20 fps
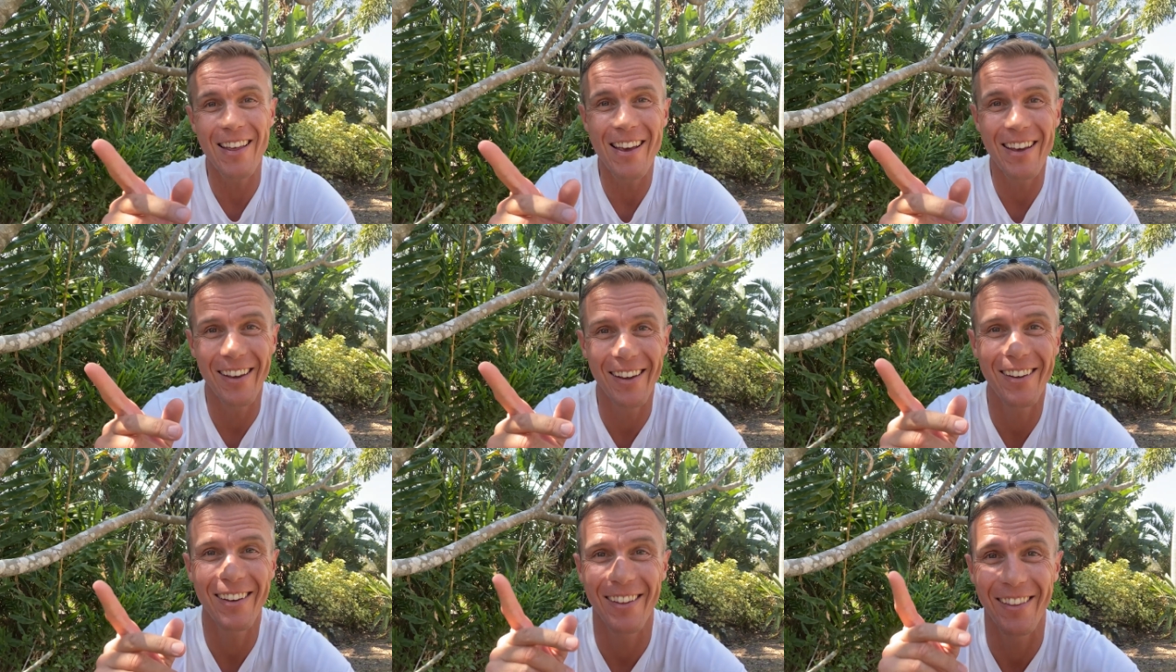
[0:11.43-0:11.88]
and
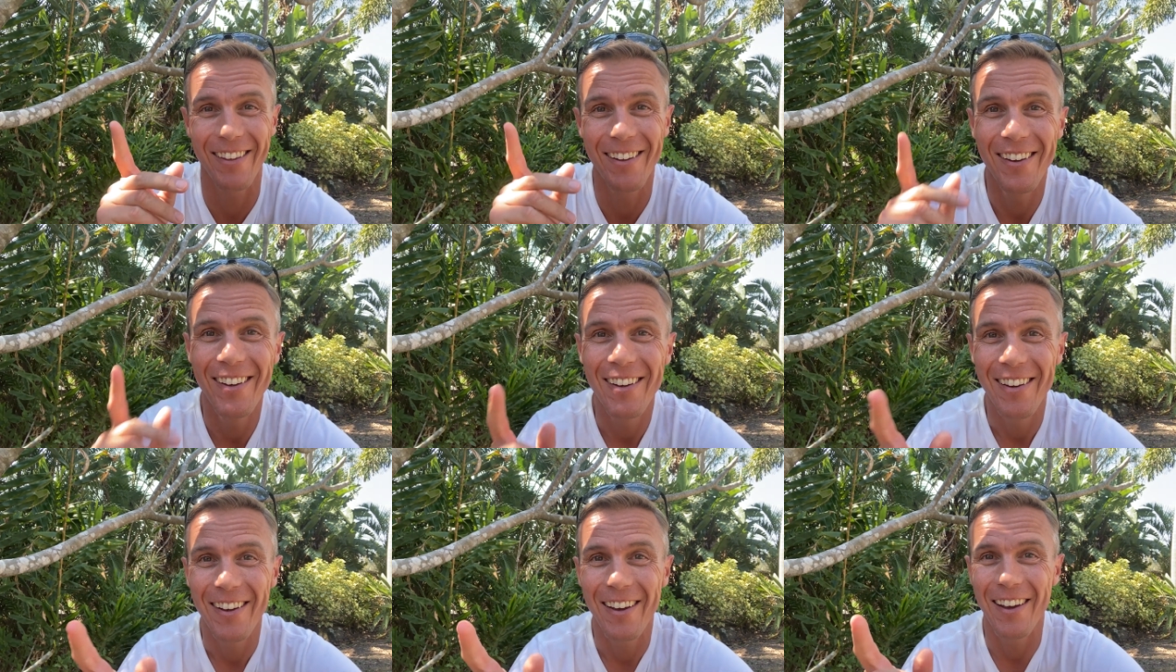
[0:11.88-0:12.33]
then,
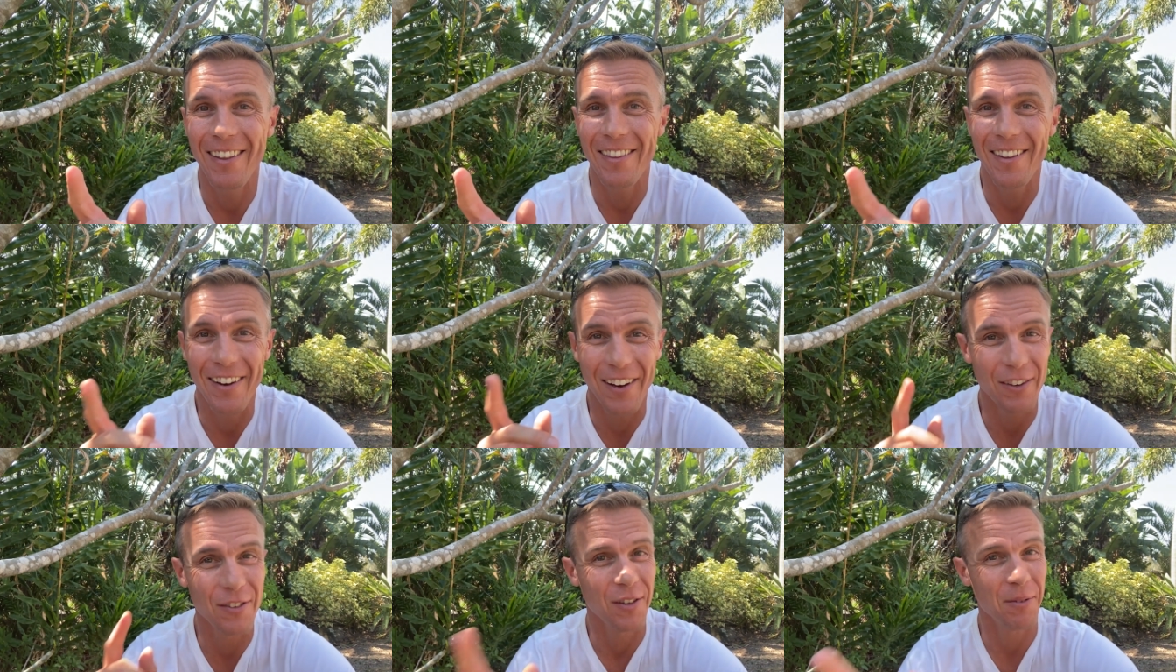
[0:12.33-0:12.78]
and
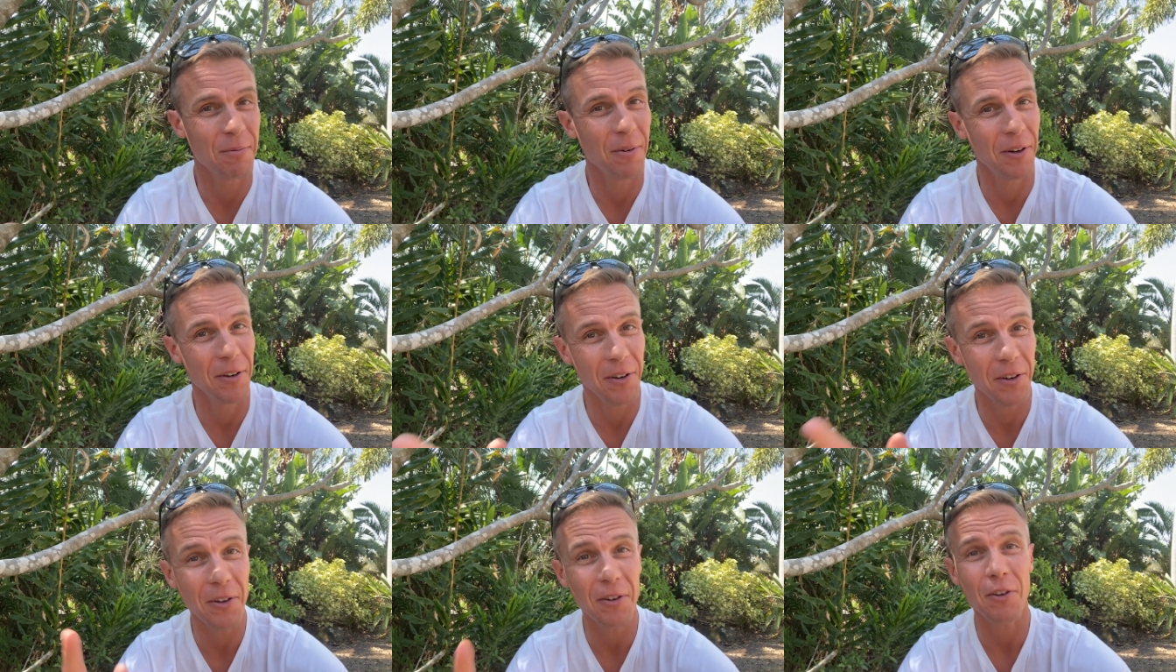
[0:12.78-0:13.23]
then as they're
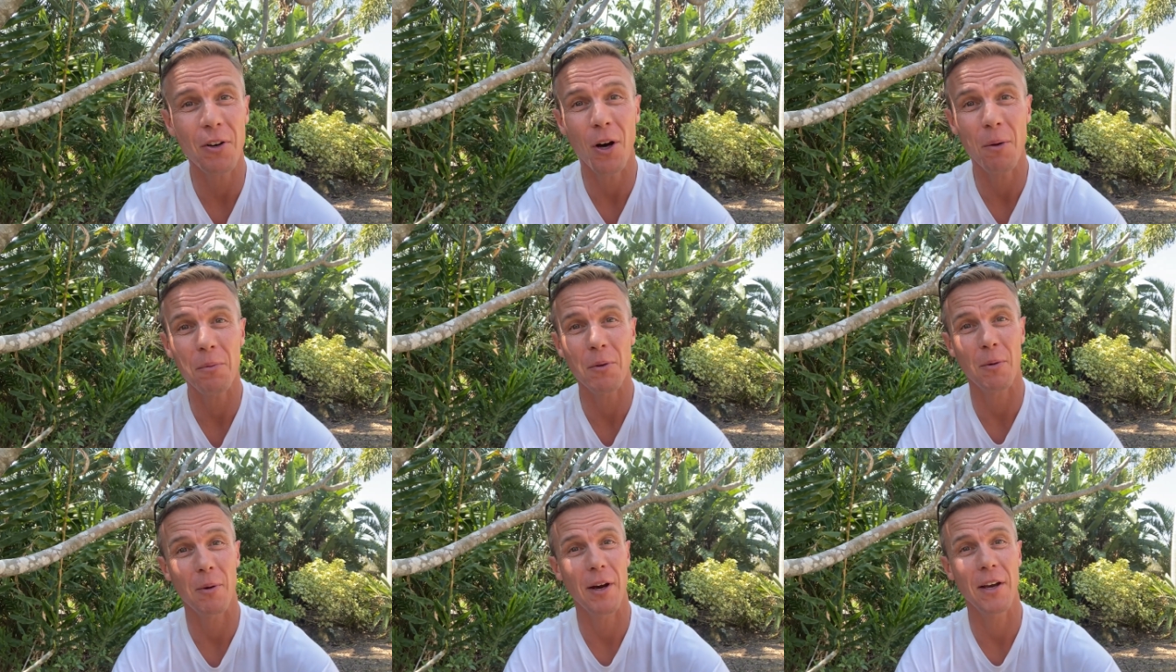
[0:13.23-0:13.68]
prone to do,
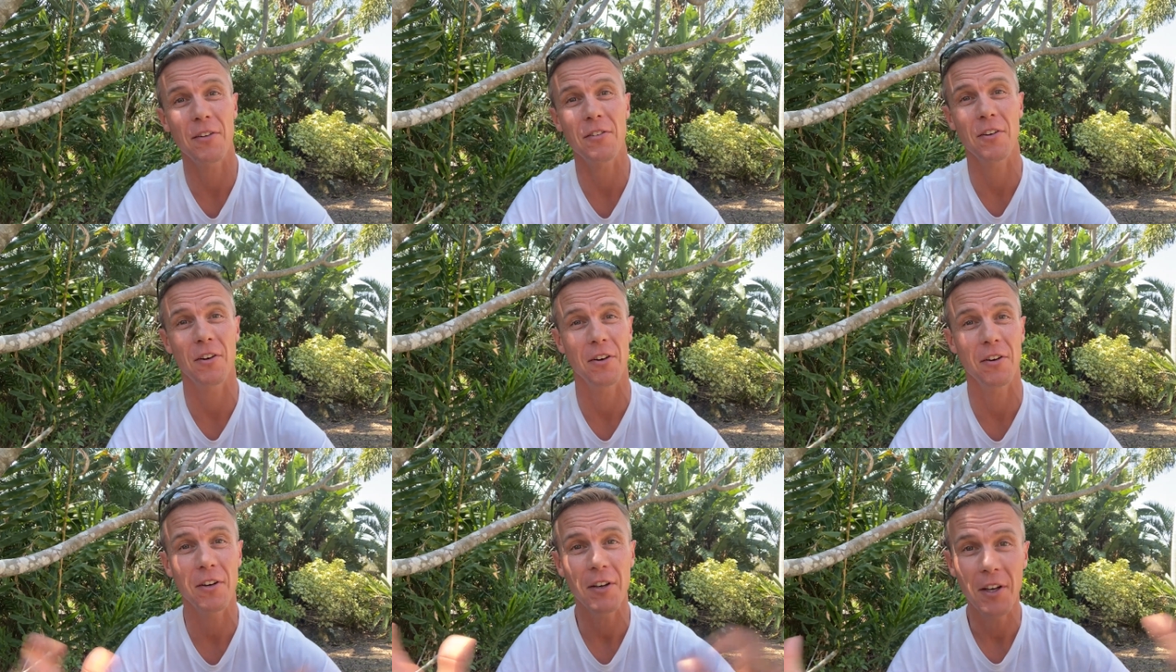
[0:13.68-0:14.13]
hopped away.
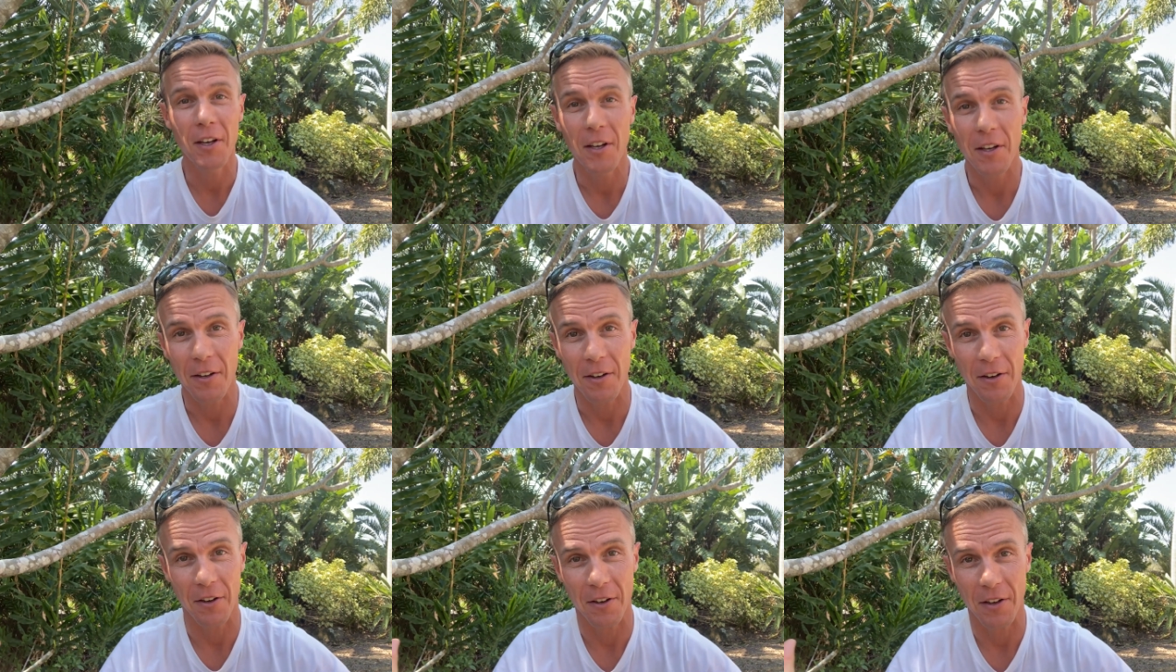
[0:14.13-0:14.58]
So
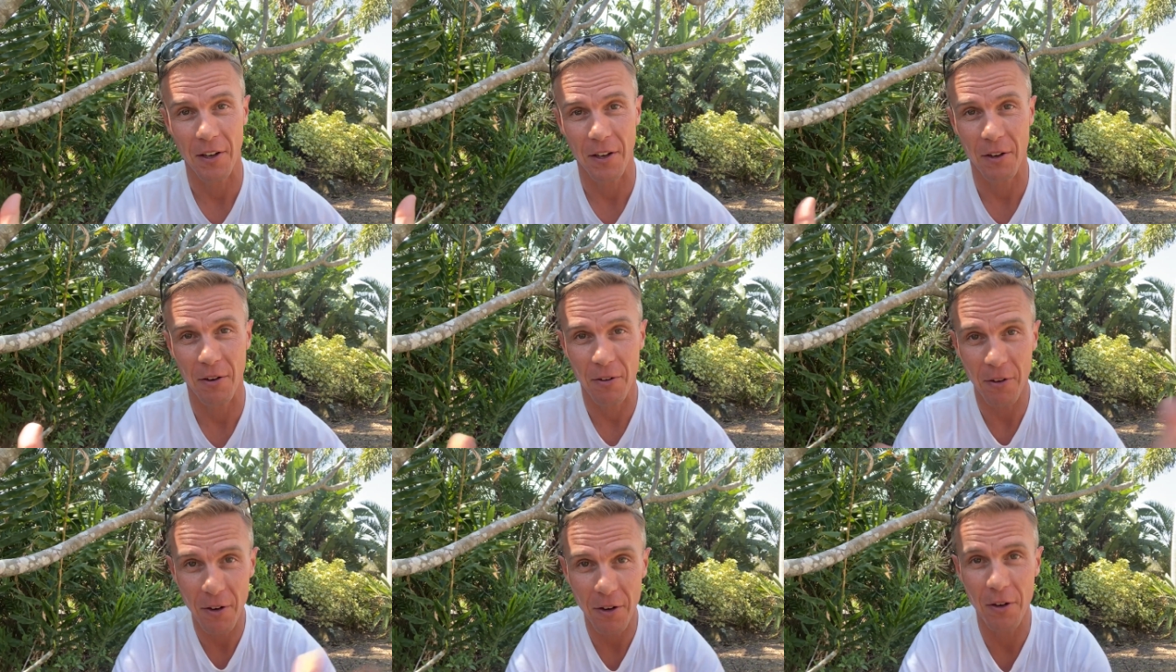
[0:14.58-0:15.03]
no
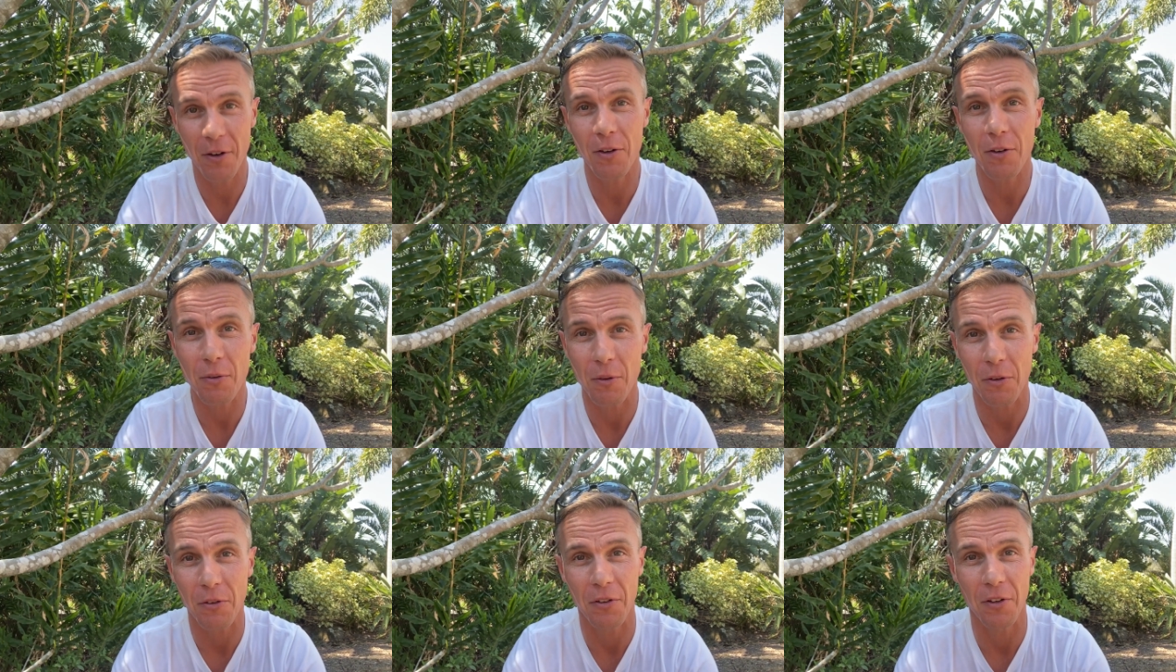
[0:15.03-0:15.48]

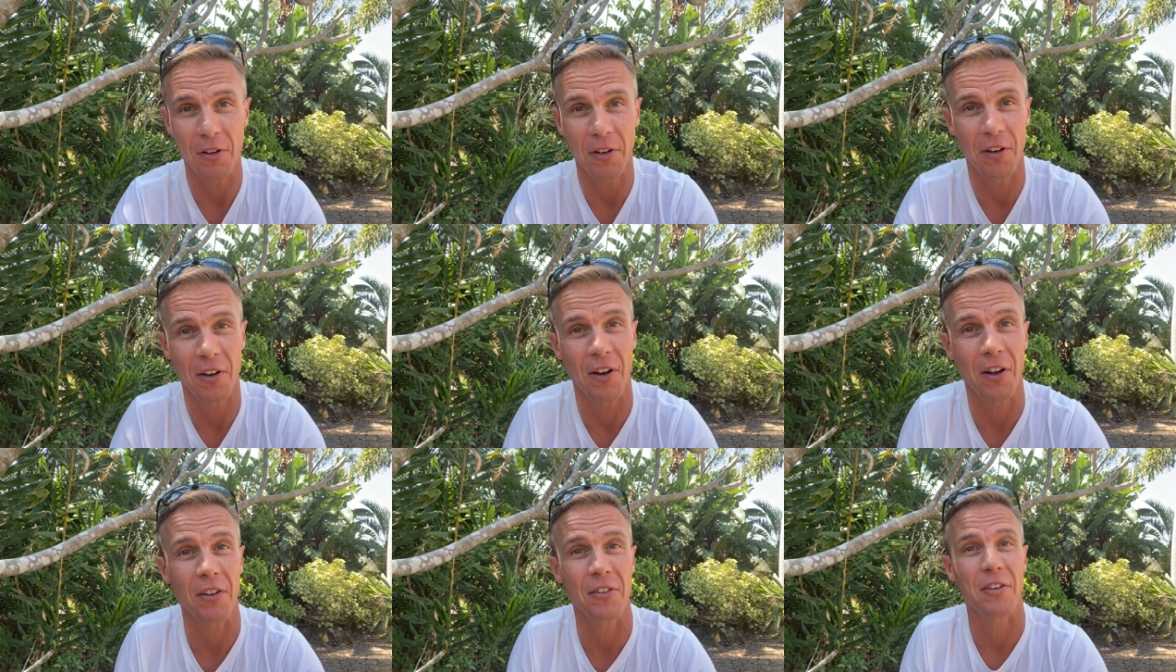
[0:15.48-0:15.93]
kangaroo. We're sitting
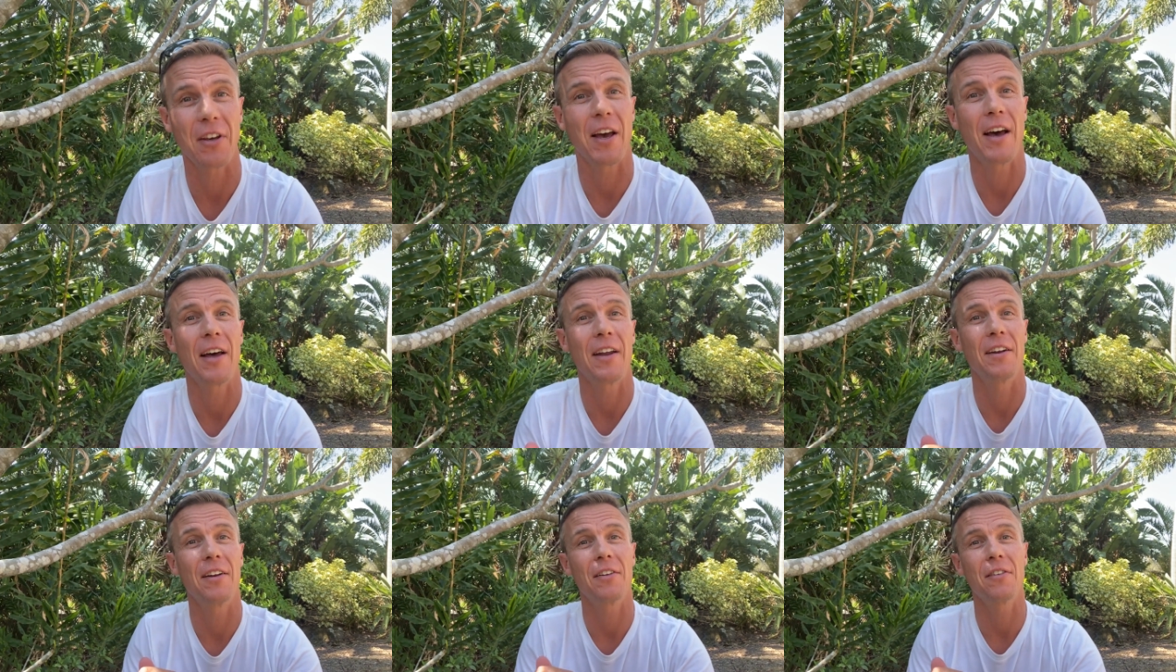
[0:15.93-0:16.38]
in a nice
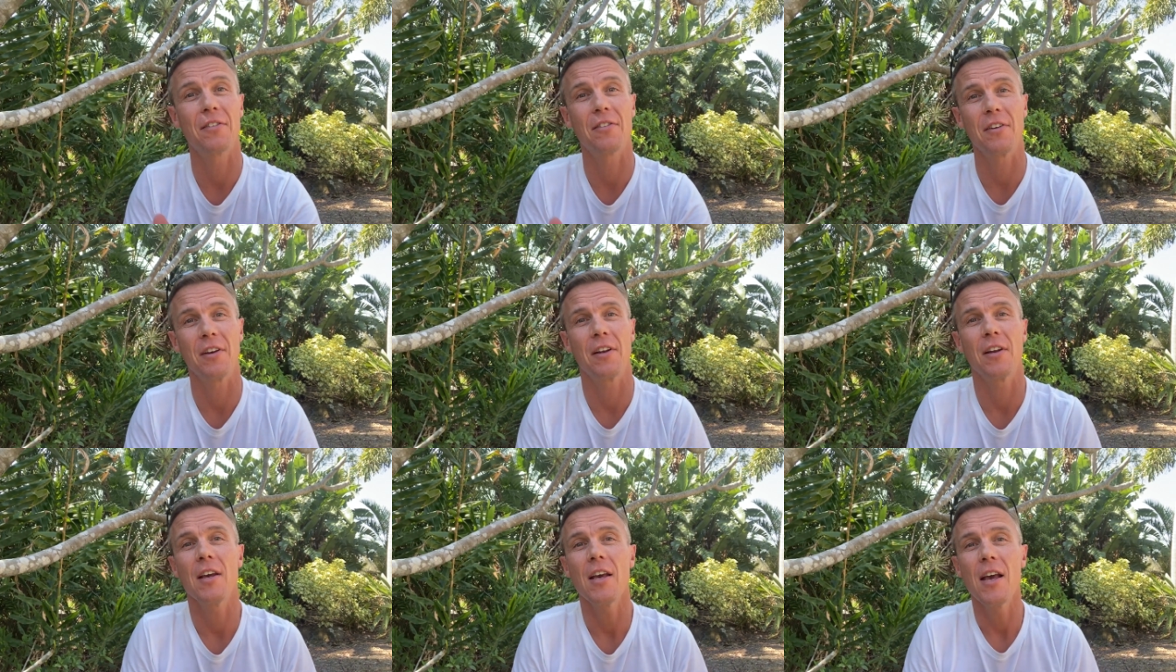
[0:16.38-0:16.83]
garden
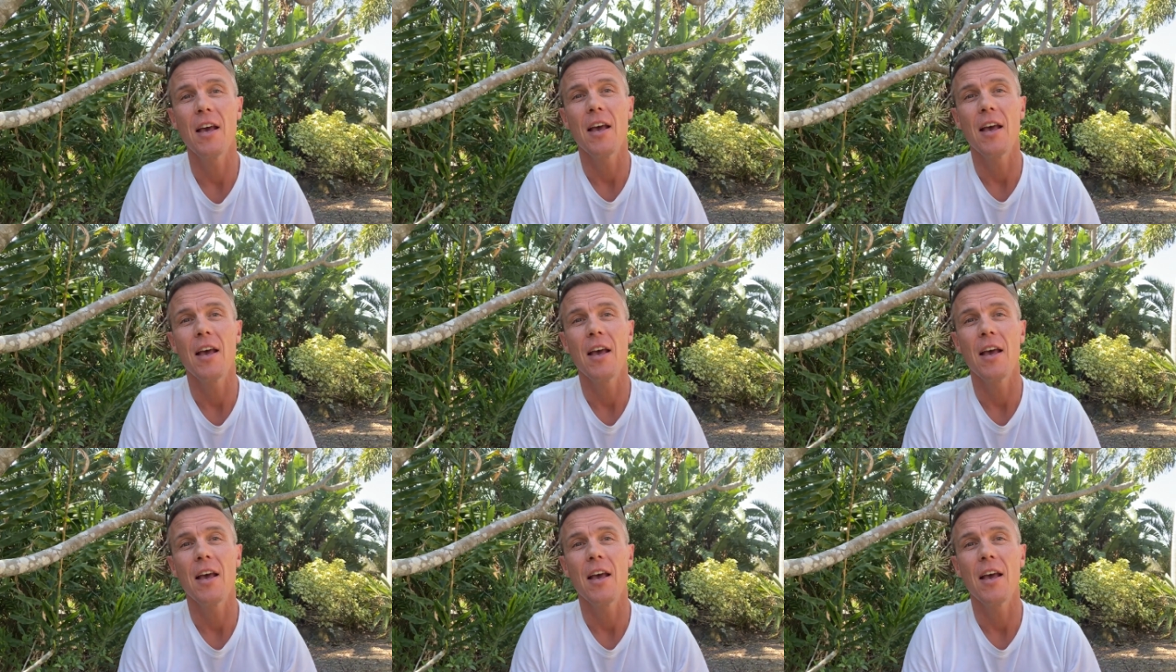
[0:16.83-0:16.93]
instead.